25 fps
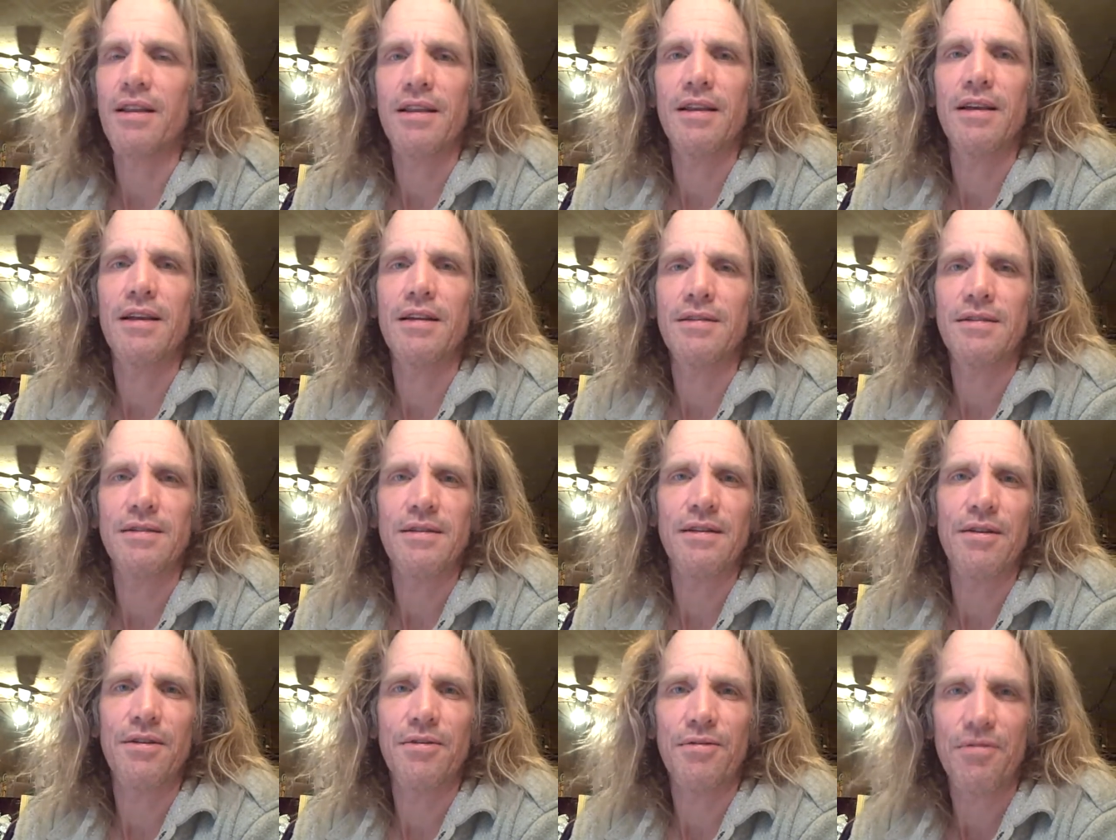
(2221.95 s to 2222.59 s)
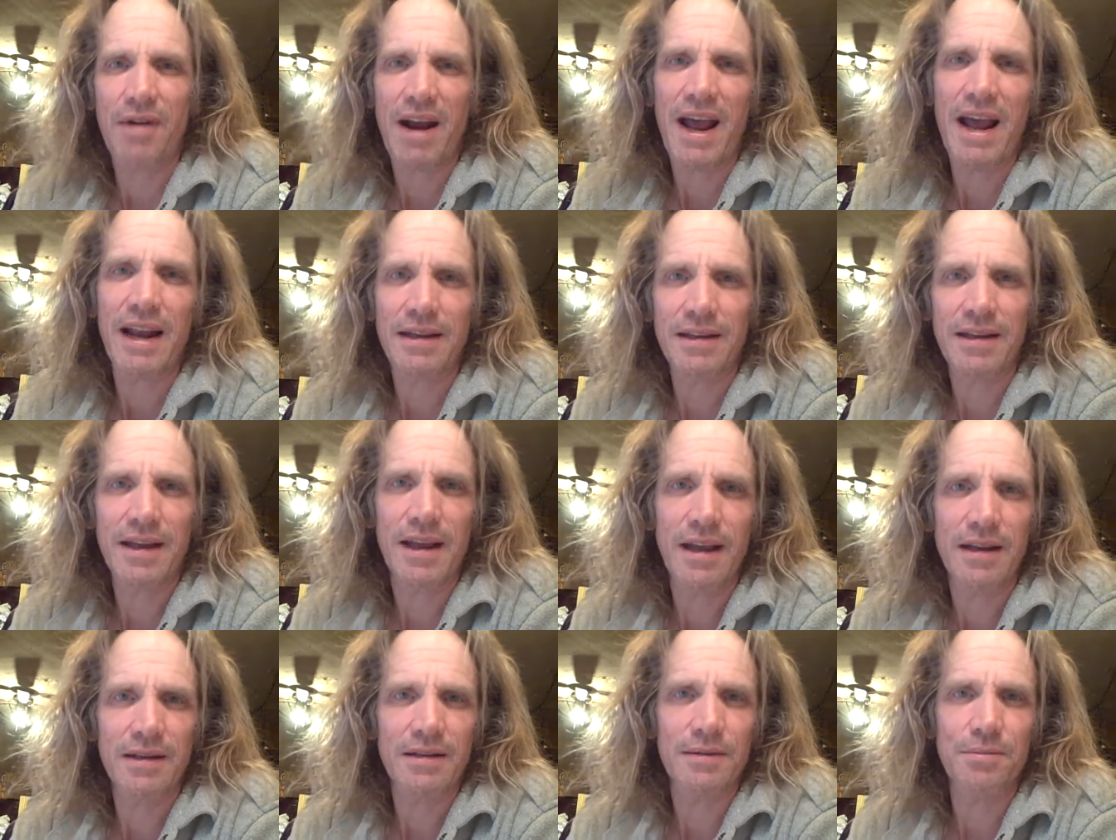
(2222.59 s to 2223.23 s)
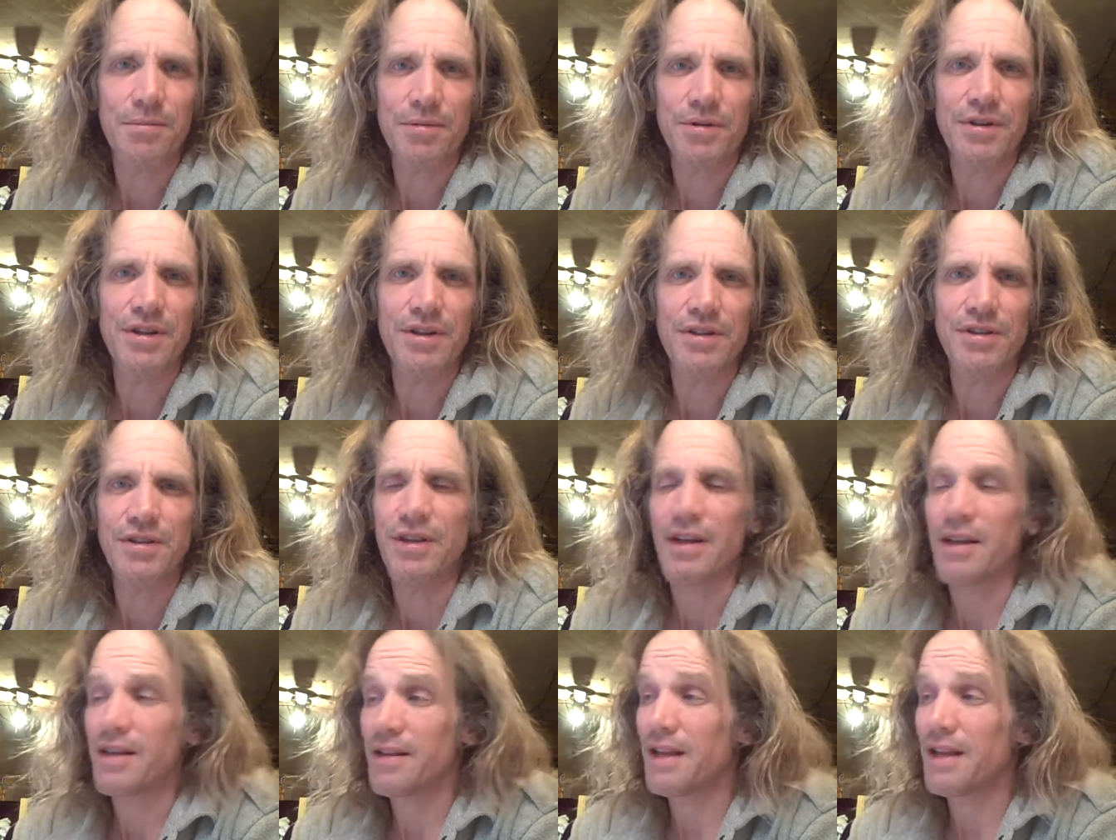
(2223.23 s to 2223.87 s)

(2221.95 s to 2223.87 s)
things that a rat can't appreciate,